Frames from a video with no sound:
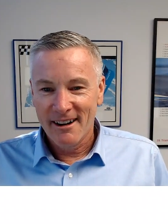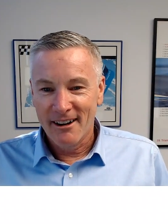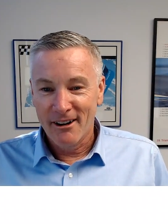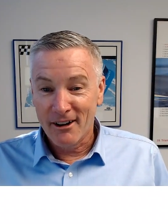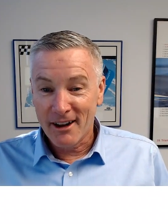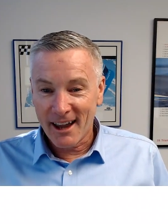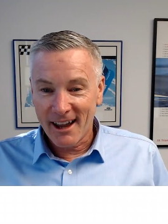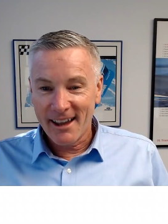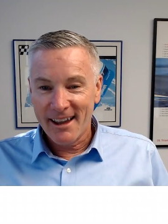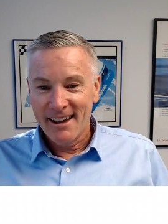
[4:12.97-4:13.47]

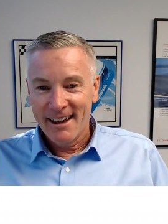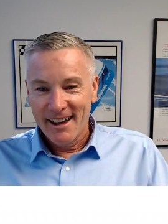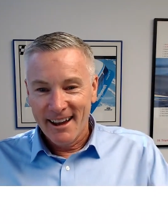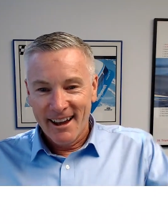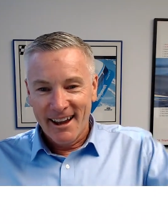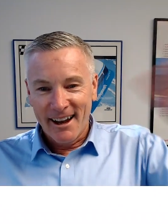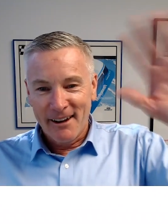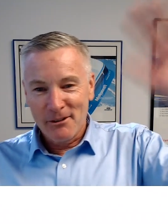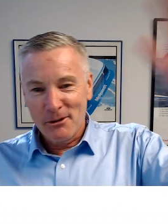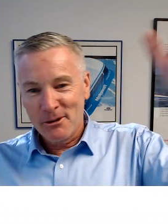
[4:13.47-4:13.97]
Okay,
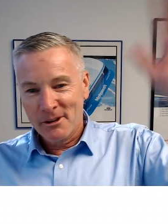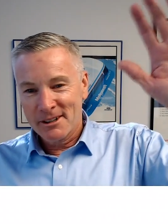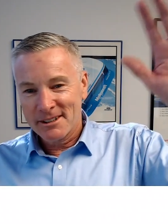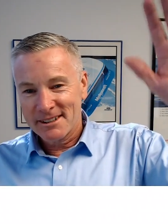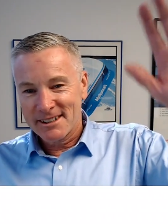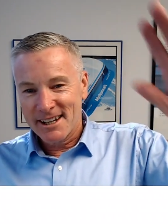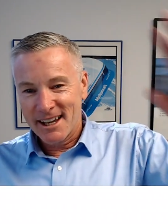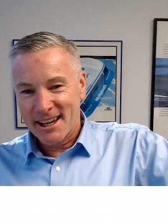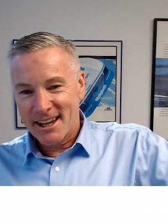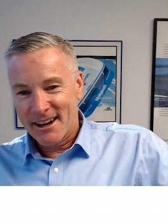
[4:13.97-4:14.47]

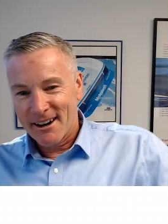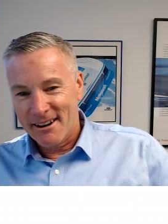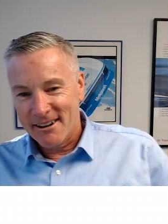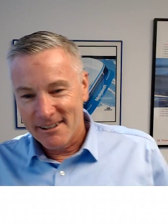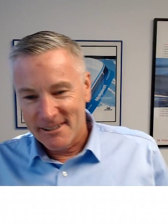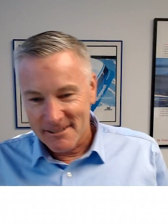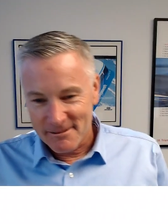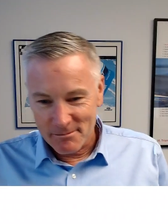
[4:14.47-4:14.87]
everyone, take care.